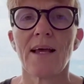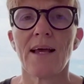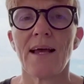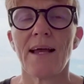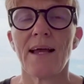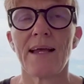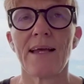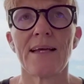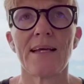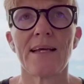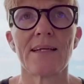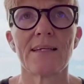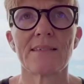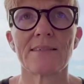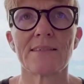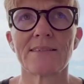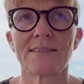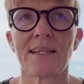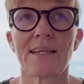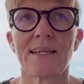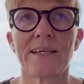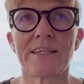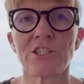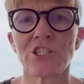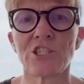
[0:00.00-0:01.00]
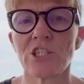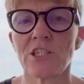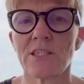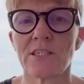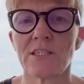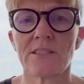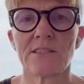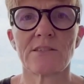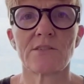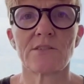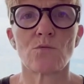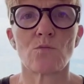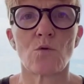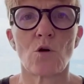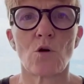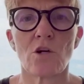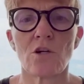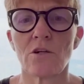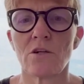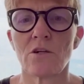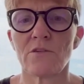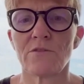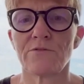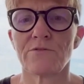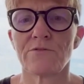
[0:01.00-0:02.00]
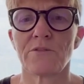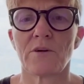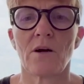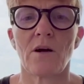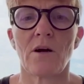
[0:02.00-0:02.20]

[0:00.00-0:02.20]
And the ledger is one of